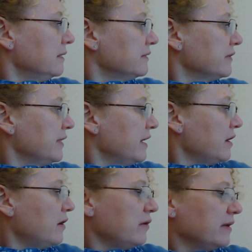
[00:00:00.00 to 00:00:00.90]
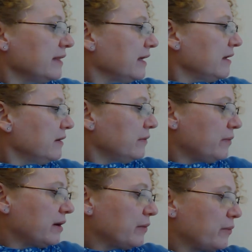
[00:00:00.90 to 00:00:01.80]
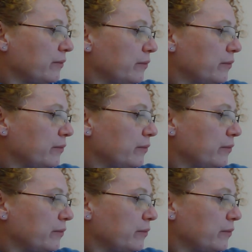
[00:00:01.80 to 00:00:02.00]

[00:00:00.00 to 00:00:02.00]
so they go and they want to